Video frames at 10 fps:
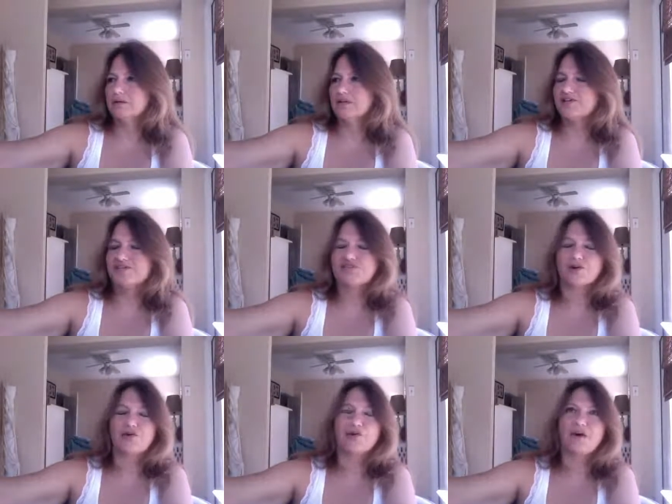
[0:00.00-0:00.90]
This is
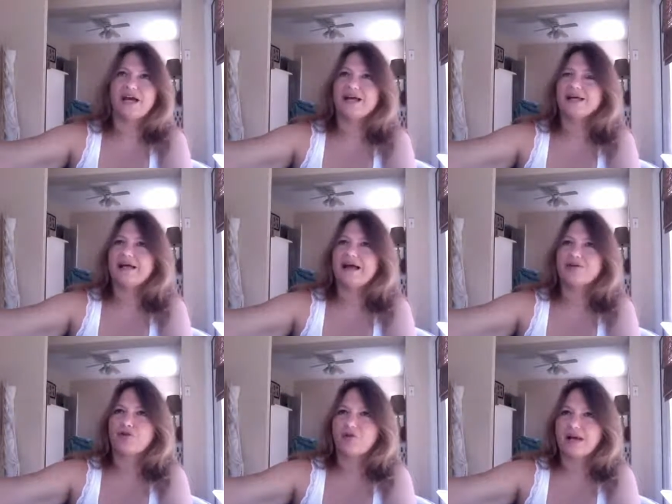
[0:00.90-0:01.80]
a great
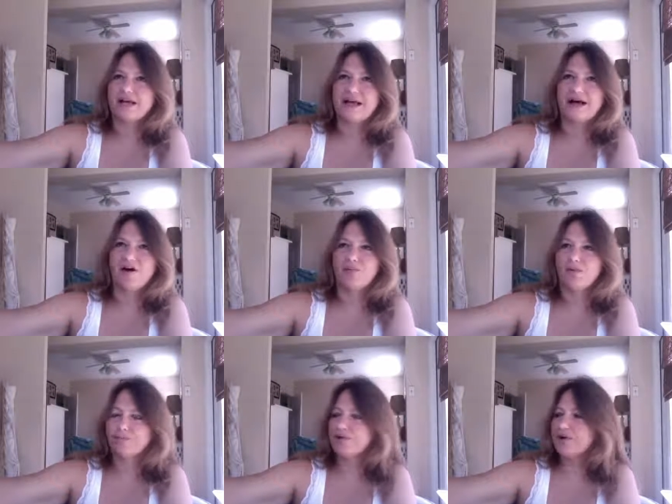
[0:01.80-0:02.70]

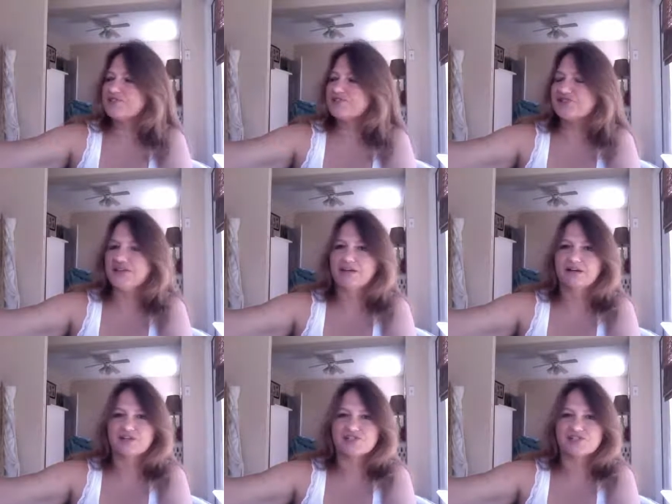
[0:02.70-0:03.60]
album, great CD
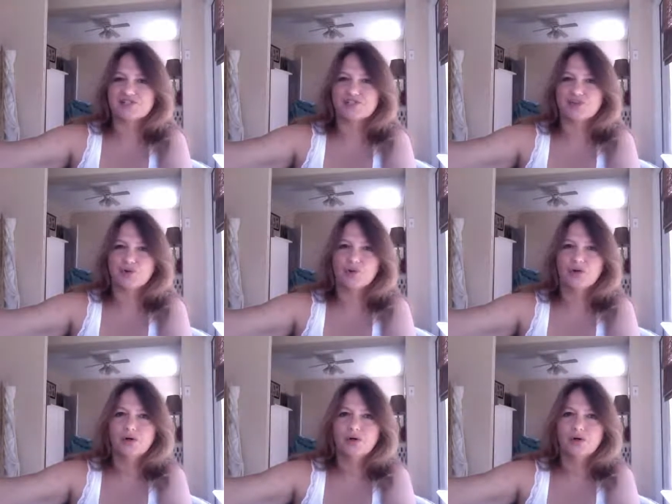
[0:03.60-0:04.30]
to listen to.